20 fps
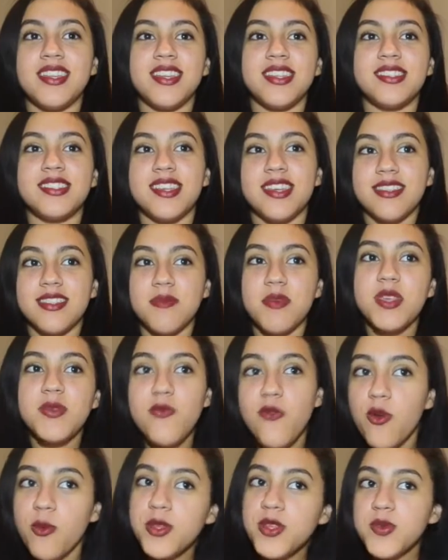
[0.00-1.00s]
it's like the best
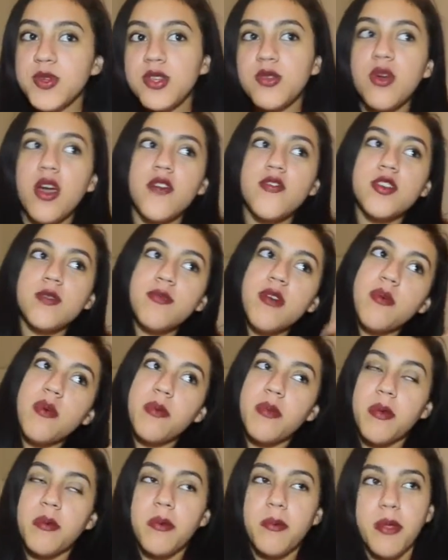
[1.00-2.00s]
performance we do ever, blah, blah,
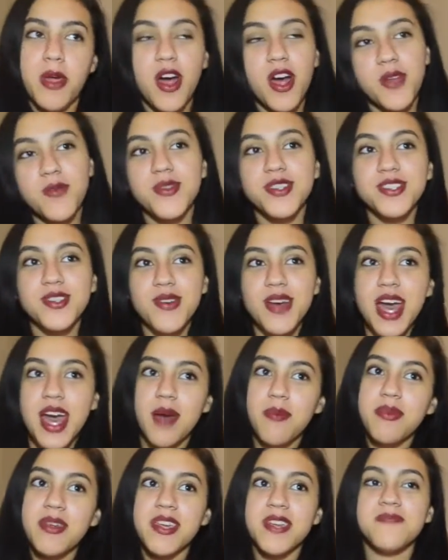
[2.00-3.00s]
blah, blah, blah, and we're so
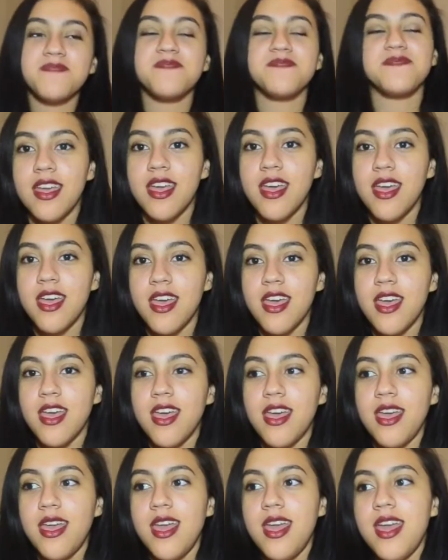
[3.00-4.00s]
happy.
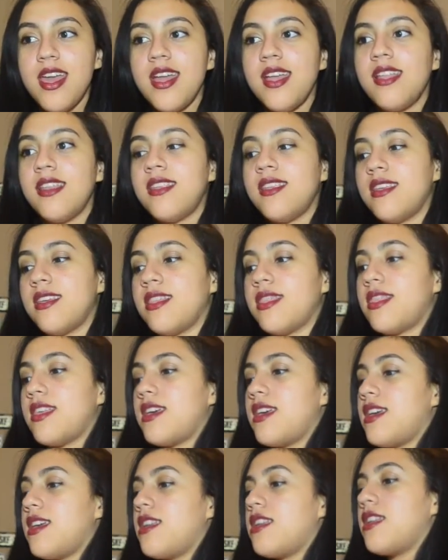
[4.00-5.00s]
And
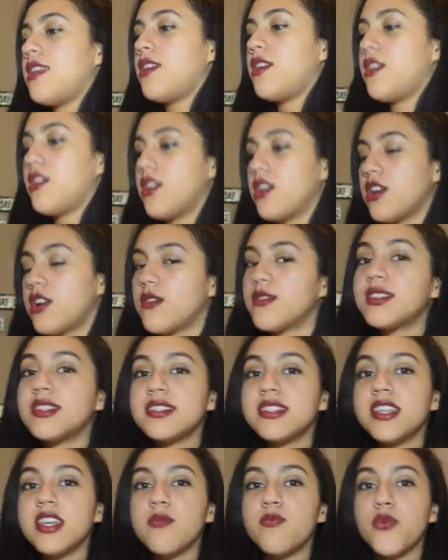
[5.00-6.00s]
then go to
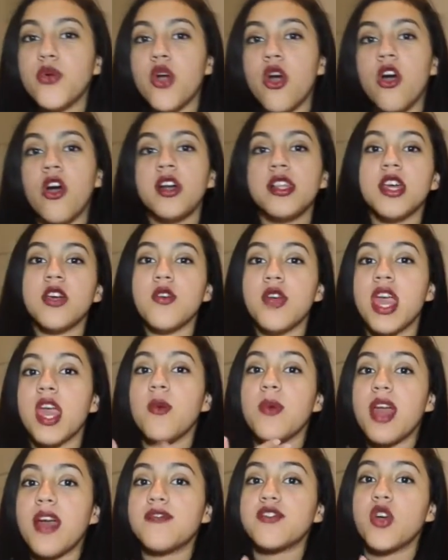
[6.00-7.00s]
sleep. We're all like, okay,
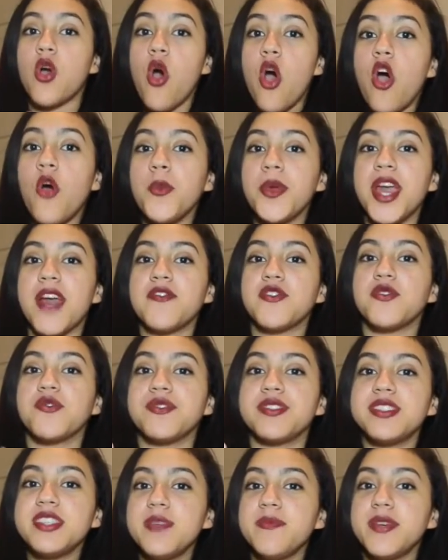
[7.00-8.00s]
we have to go home. We have to go to
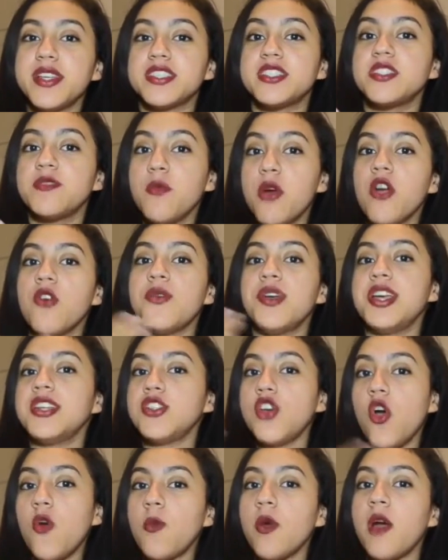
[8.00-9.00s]
sleep because tomorrow is
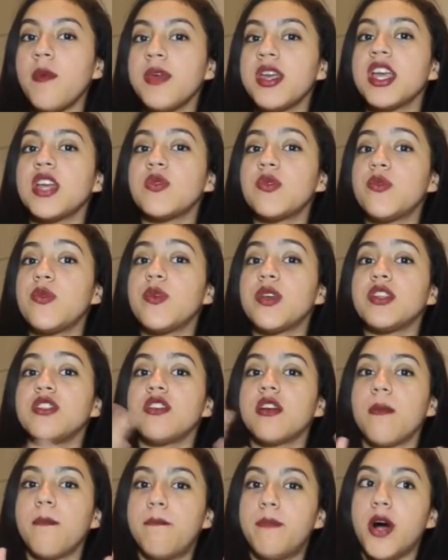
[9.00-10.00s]
homecoming and we want to
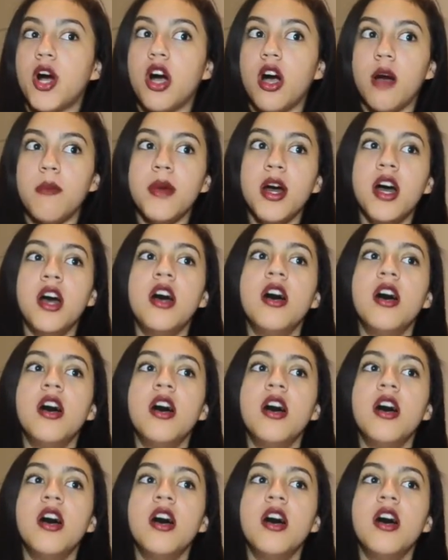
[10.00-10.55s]
look a bomb.